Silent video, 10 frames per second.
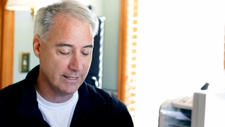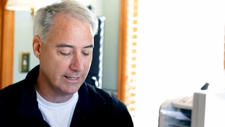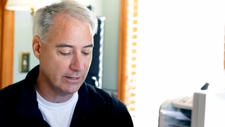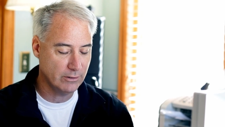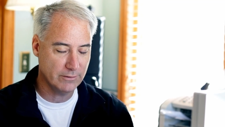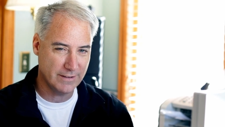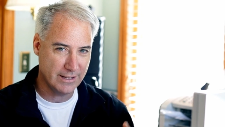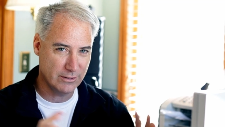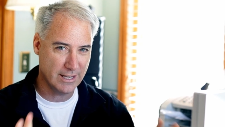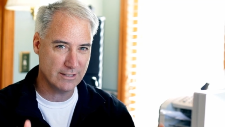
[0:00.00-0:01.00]
And I don't know if
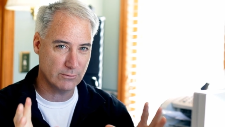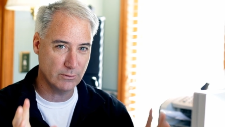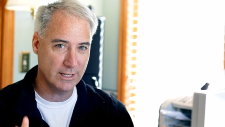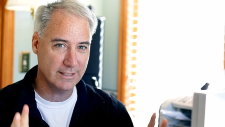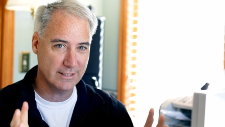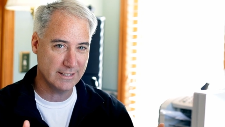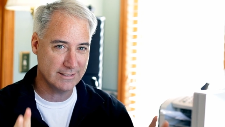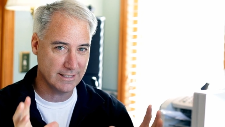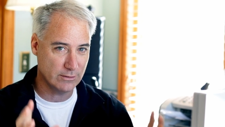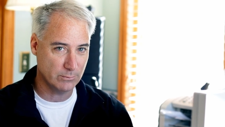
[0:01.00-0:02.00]
you guys run into
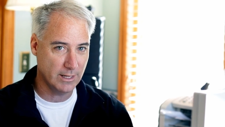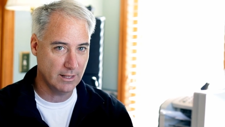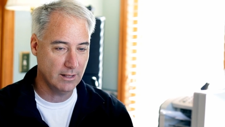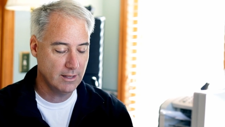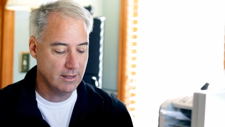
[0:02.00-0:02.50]
this as well,